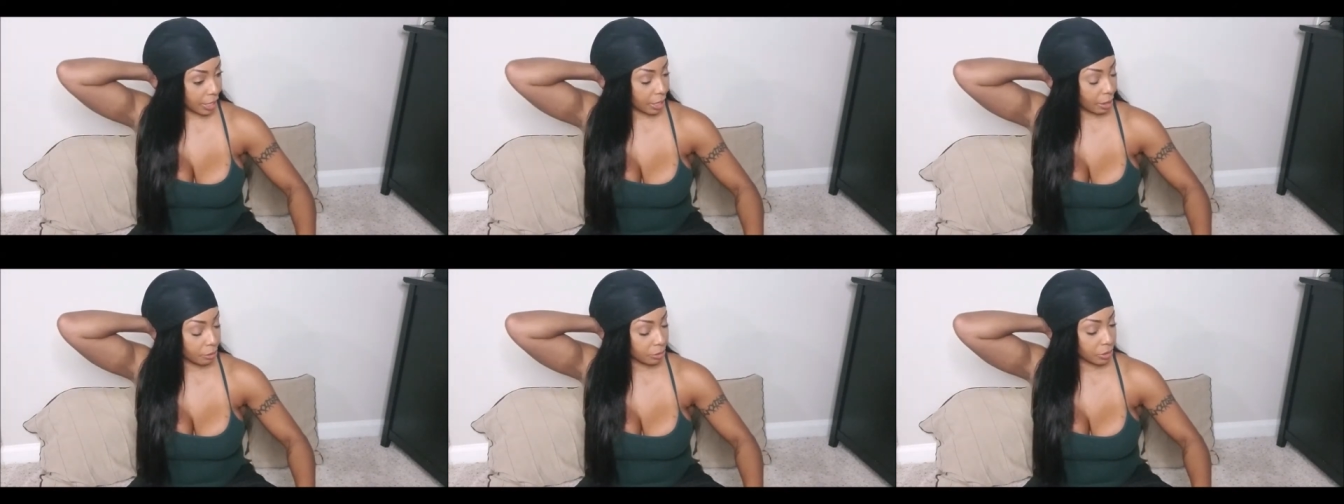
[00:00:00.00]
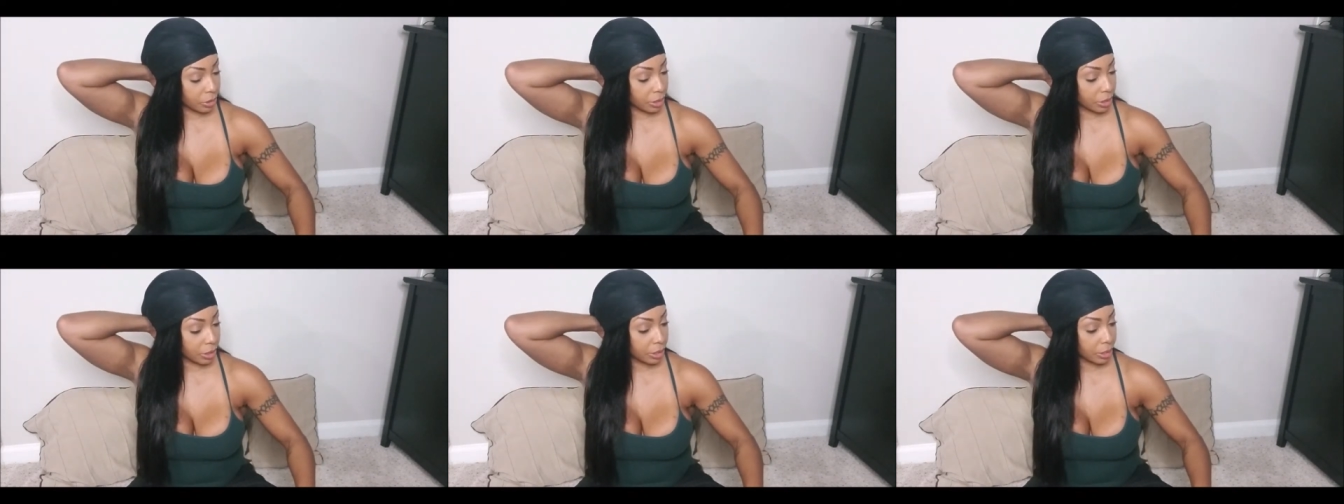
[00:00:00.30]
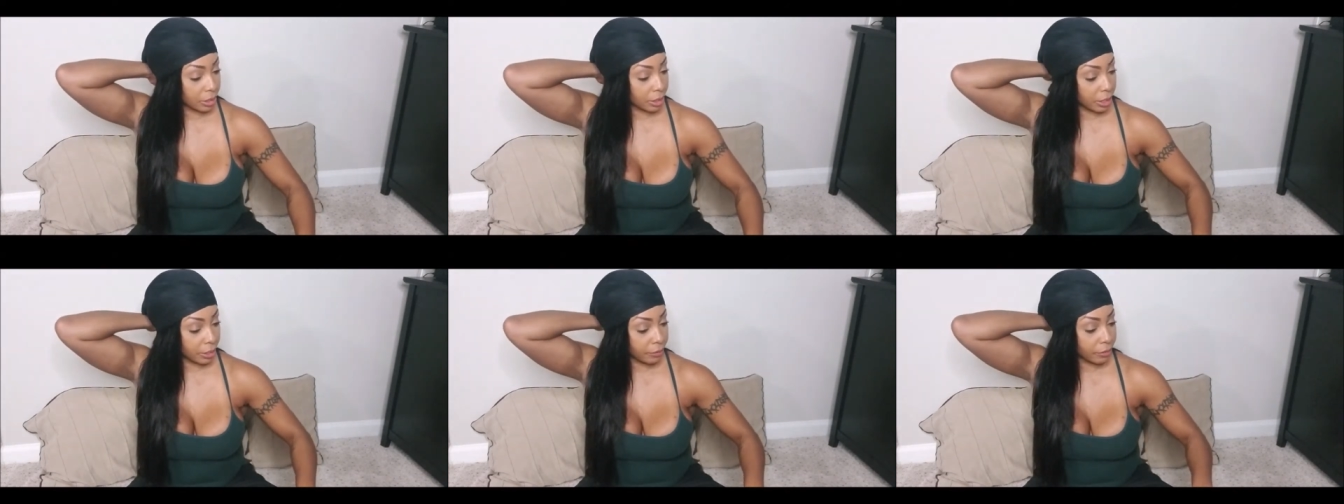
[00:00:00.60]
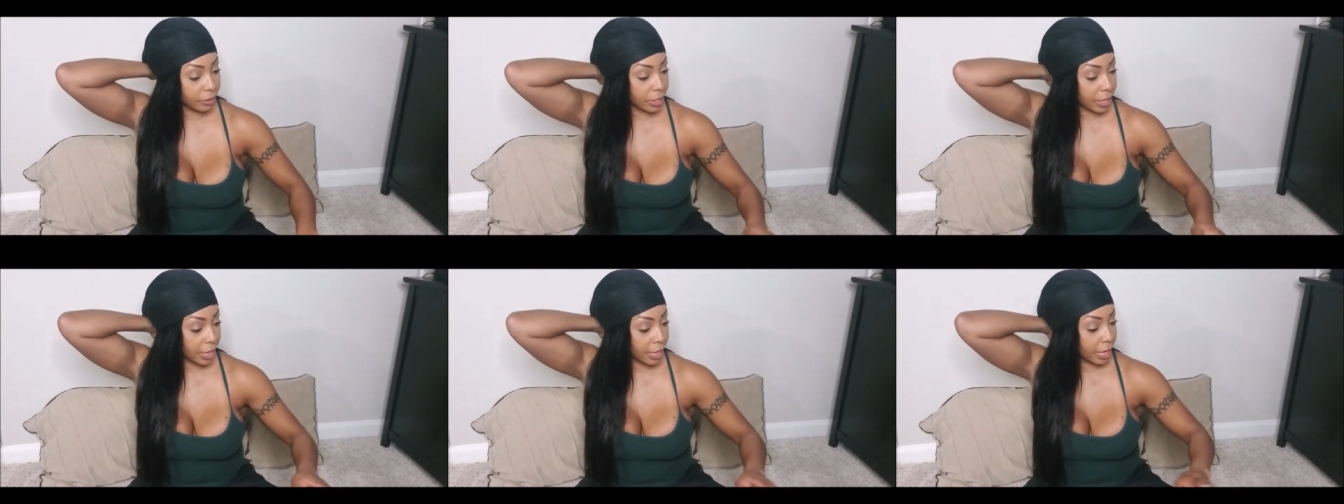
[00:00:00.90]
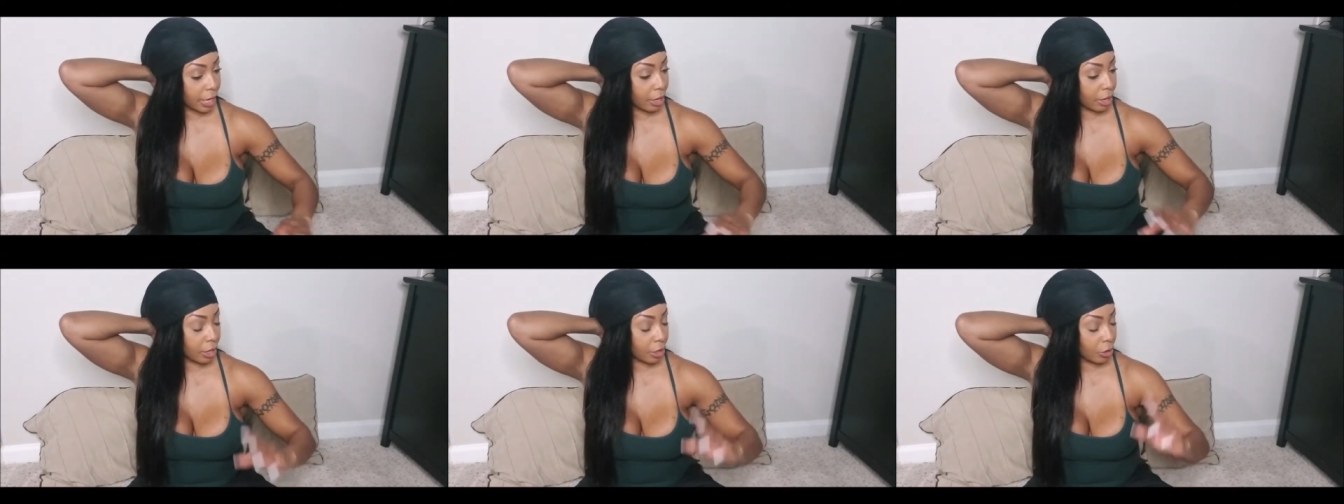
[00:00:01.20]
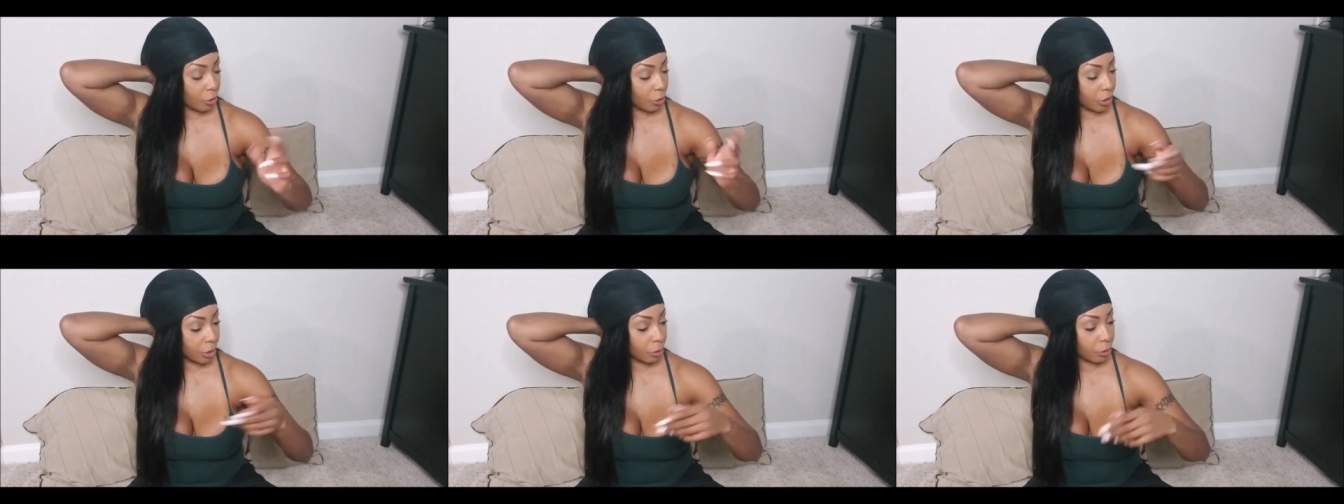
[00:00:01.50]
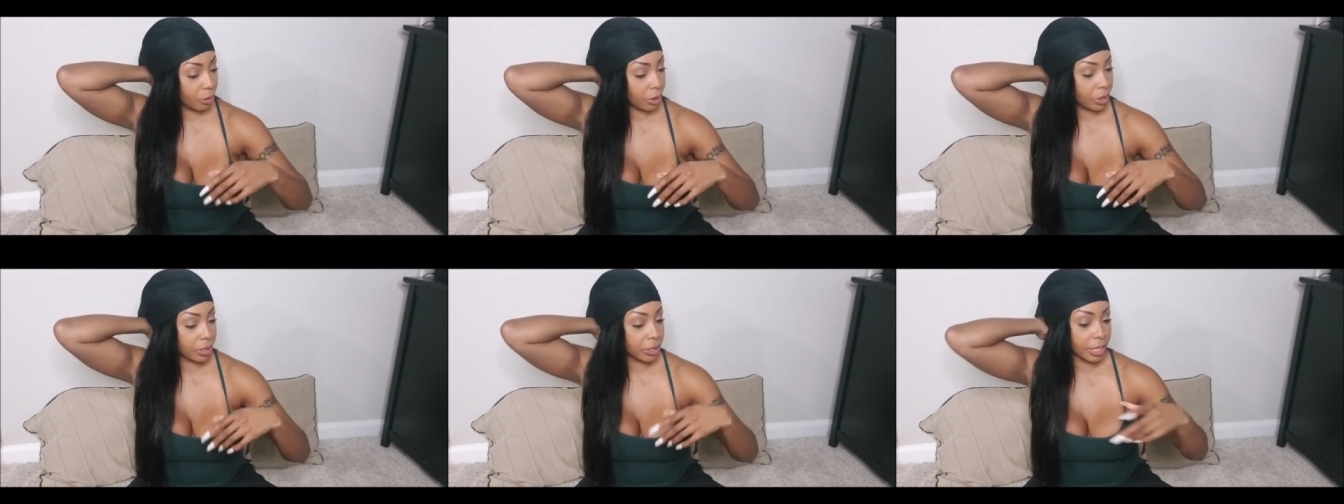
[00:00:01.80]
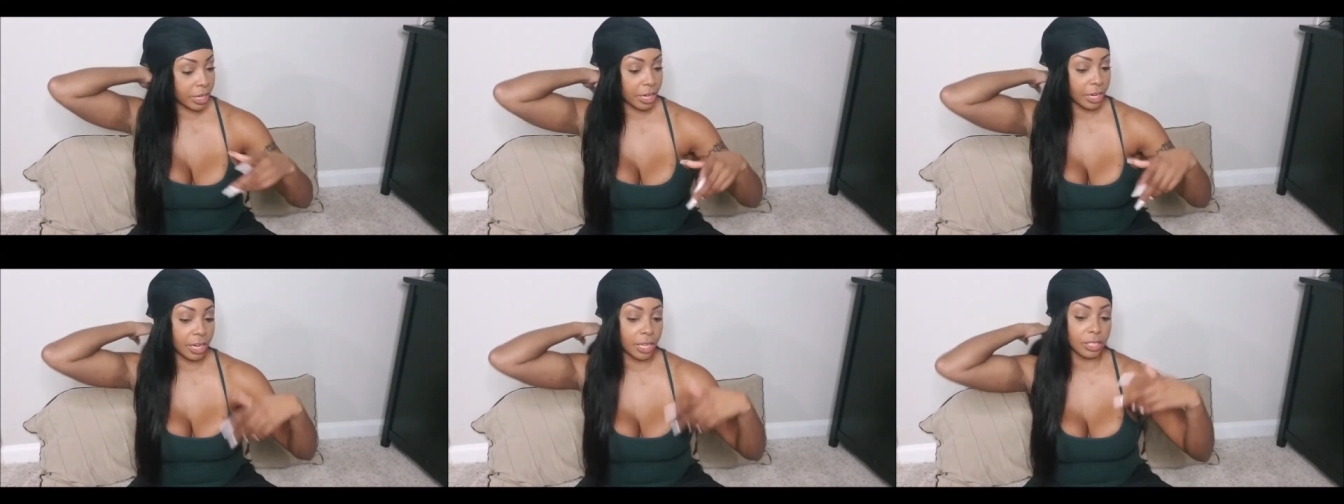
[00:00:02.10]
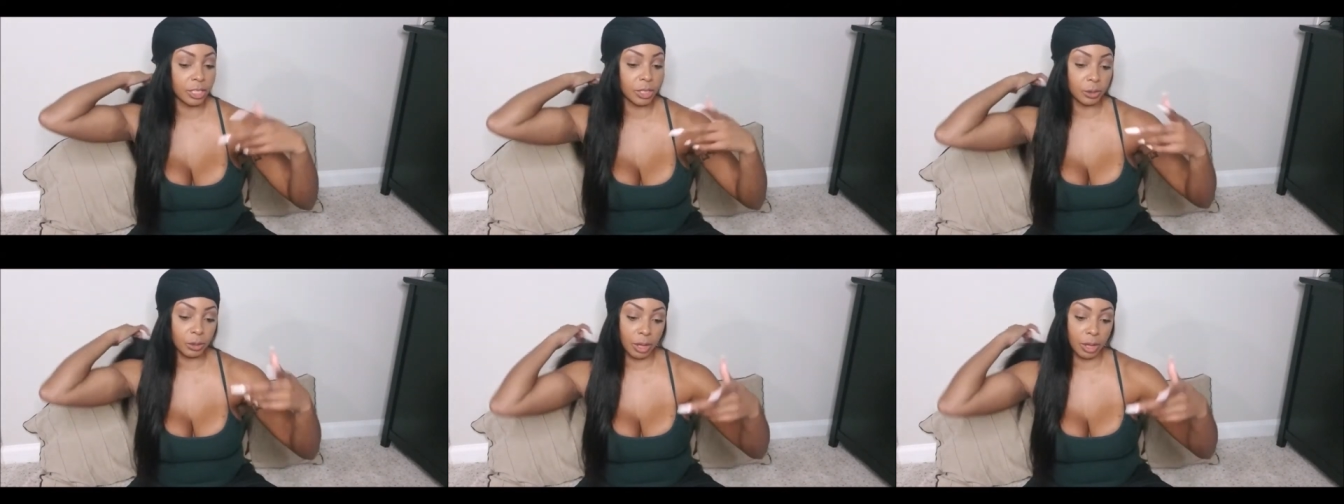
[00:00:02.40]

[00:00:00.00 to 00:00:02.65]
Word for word: and I was living there and going to work there, and I,